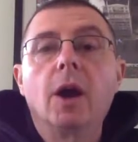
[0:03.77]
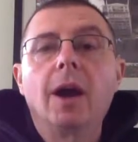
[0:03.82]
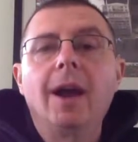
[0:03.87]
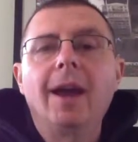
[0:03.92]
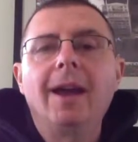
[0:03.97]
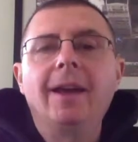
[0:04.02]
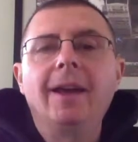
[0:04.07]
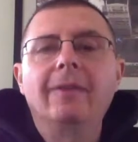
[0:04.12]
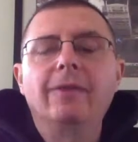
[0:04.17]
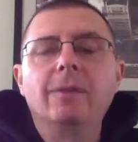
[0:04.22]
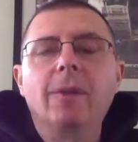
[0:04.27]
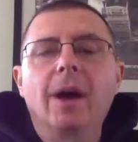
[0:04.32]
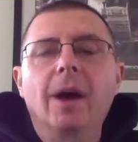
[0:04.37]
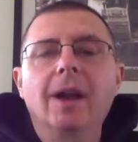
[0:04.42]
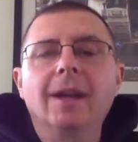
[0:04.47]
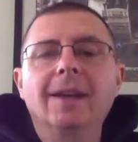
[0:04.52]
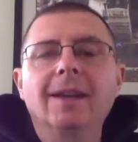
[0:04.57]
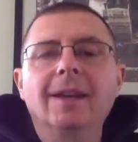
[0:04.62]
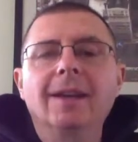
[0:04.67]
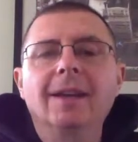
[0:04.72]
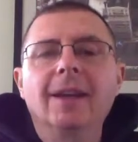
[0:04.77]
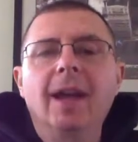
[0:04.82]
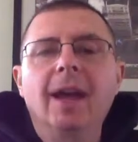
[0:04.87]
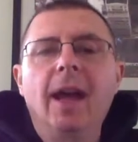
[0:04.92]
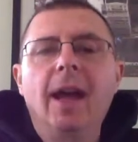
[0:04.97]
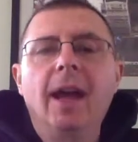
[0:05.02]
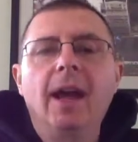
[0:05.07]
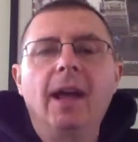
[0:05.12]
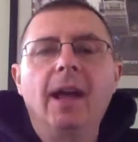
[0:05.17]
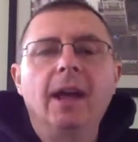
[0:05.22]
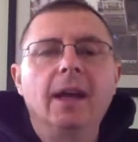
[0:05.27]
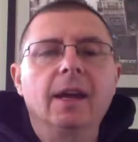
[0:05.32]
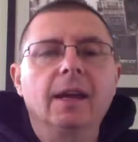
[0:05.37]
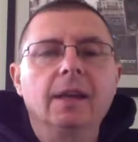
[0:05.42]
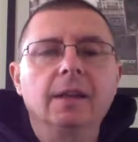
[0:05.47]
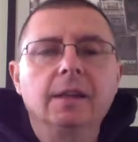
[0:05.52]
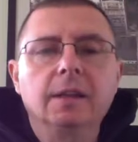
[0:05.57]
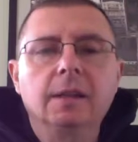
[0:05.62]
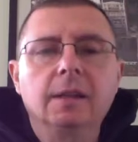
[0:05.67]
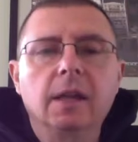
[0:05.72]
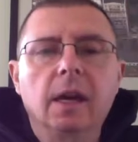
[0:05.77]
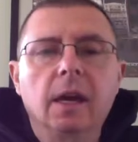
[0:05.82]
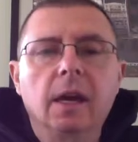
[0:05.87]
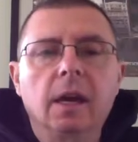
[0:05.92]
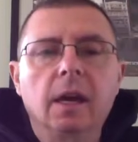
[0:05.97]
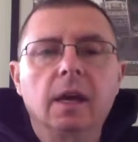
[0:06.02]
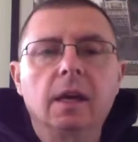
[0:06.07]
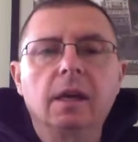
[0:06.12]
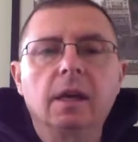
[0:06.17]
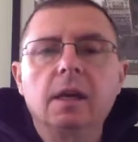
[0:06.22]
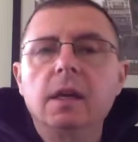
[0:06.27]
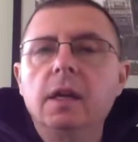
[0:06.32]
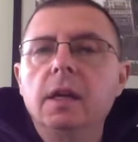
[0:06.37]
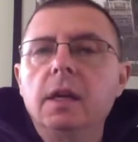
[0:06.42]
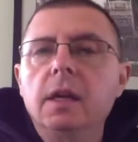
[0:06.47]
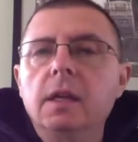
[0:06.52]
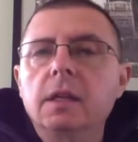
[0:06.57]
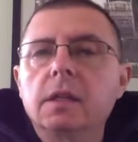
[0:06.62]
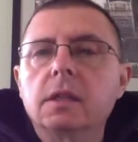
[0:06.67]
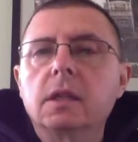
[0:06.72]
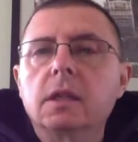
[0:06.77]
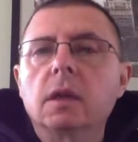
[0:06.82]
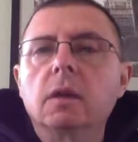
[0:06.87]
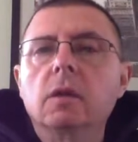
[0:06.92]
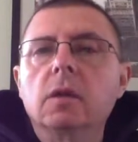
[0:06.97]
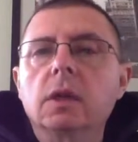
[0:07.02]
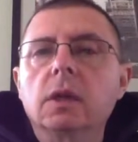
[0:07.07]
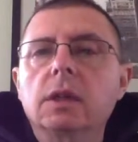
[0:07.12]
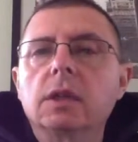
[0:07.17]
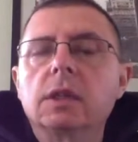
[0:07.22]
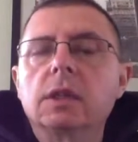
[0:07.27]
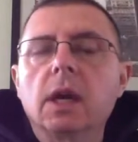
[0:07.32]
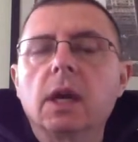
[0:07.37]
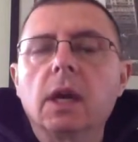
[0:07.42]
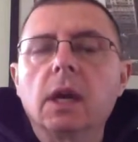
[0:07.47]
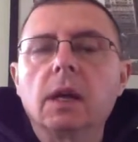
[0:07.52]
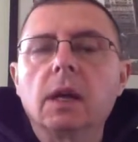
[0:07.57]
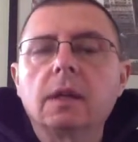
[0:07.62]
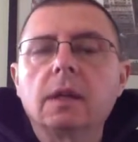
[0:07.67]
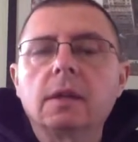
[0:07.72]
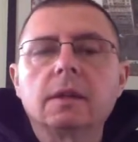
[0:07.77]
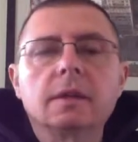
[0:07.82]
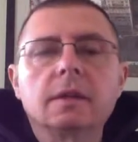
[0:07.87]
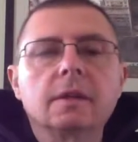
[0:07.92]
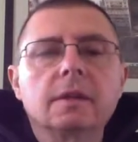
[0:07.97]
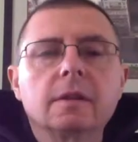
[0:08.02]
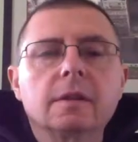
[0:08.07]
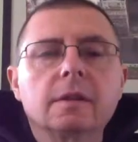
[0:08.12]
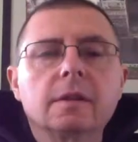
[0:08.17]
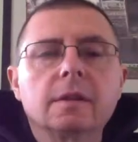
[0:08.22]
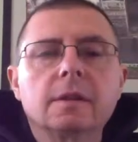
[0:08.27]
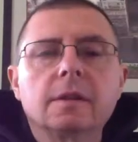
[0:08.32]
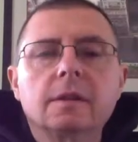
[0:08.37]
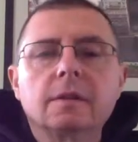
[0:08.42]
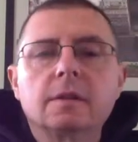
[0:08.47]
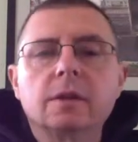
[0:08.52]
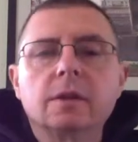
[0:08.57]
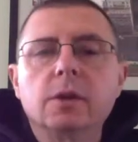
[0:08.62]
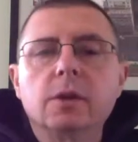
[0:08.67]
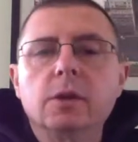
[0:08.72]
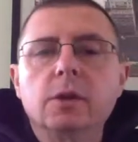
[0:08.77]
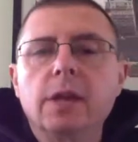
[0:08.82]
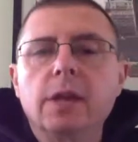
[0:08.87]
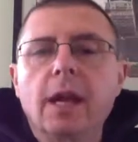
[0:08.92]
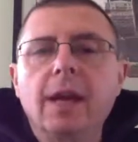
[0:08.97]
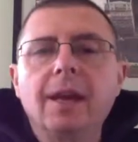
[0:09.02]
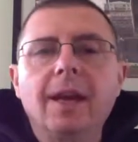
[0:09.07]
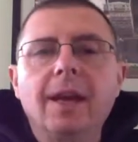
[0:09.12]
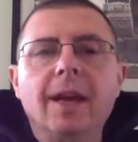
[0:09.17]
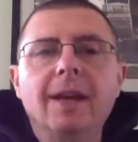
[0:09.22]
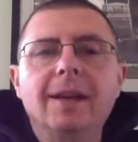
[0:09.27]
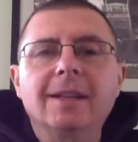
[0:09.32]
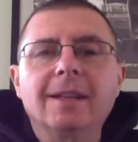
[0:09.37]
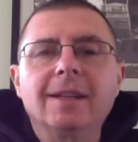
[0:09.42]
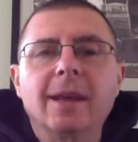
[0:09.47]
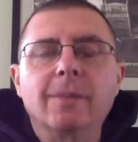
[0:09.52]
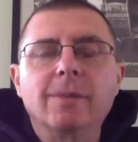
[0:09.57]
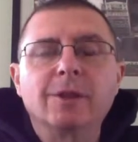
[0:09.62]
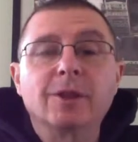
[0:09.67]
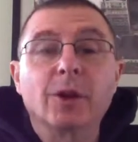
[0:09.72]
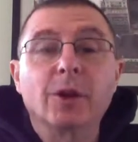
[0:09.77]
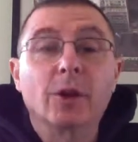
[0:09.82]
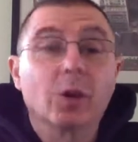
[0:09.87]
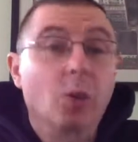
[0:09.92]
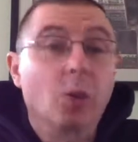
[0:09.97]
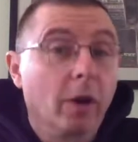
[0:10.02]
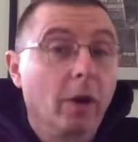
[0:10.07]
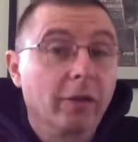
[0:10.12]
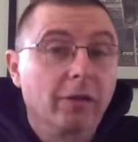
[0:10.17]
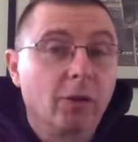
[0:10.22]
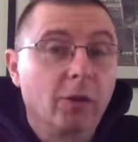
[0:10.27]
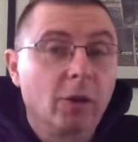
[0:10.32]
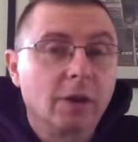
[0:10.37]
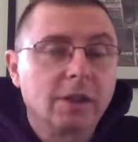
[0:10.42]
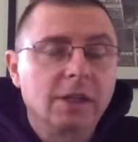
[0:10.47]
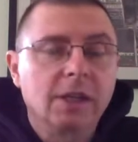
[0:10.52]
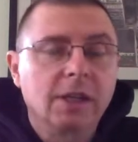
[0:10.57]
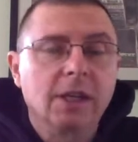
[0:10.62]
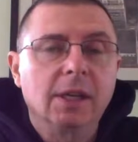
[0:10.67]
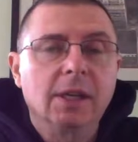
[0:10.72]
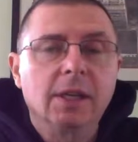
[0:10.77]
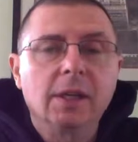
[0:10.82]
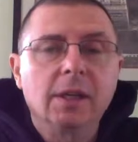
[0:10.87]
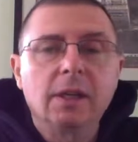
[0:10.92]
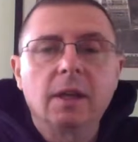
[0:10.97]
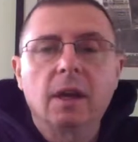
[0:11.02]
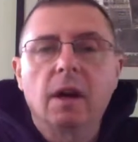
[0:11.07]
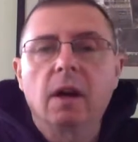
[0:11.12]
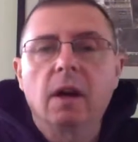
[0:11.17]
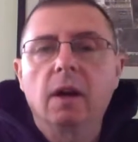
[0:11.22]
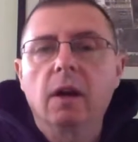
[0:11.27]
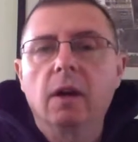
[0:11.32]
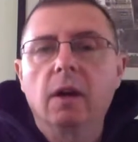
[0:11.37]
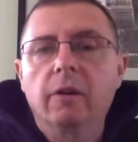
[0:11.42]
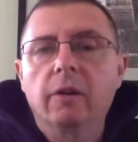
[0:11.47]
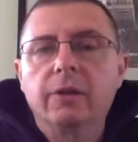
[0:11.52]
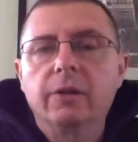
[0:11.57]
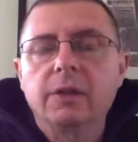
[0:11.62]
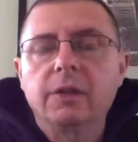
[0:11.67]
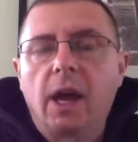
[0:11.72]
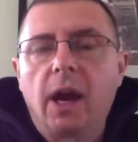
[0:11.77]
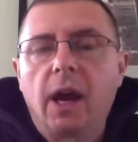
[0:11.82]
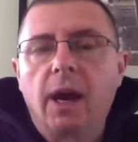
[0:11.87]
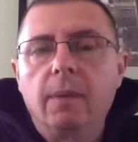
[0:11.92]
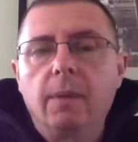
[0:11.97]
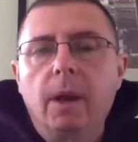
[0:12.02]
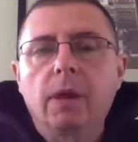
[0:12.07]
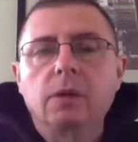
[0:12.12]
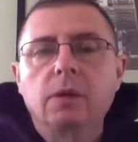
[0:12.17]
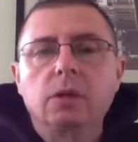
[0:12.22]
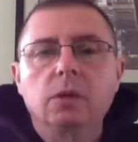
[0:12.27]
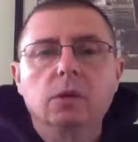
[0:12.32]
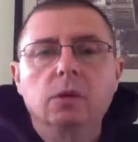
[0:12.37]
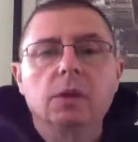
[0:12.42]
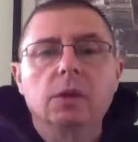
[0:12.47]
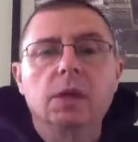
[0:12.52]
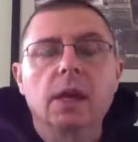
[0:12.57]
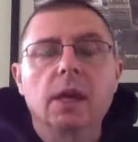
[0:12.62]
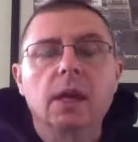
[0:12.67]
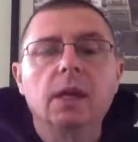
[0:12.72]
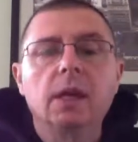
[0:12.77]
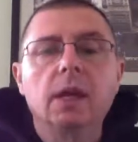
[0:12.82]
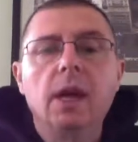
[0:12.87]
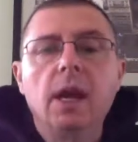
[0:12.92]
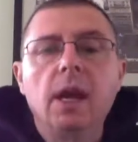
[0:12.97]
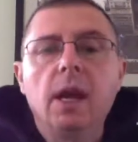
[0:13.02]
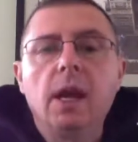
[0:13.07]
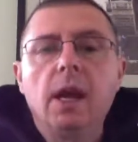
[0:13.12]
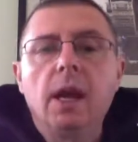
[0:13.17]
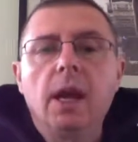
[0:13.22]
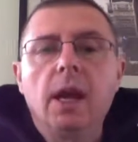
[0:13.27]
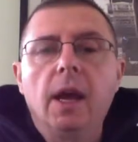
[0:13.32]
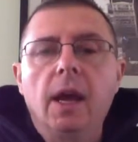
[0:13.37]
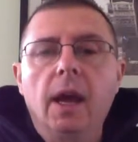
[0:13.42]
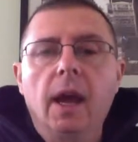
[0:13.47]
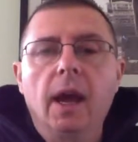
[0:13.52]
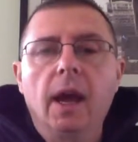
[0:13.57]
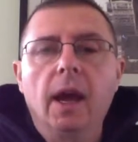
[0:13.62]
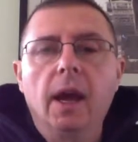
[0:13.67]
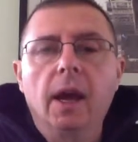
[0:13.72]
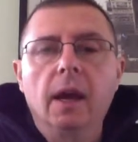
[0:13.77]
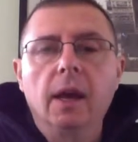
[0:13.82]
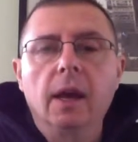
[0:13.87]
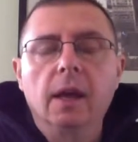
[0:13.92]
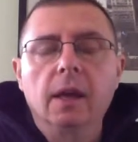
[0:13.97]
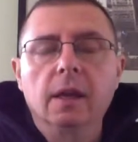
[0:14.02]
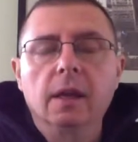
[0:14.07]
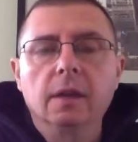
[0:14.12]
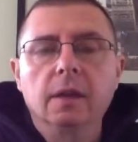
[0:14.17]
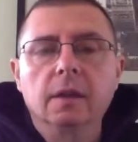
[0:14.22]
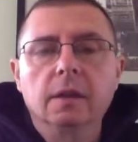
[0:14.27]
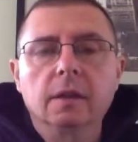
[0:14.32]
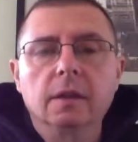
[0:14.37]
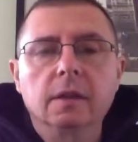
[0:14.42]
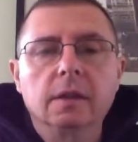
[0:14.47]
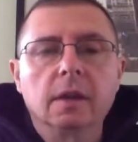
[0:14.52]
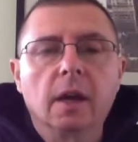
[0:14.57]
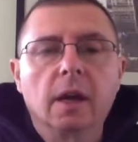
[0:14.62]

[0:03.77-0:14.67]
Hey everybody, and so it's Tuesday, and it's episode 114 of Time Out Tuesday. And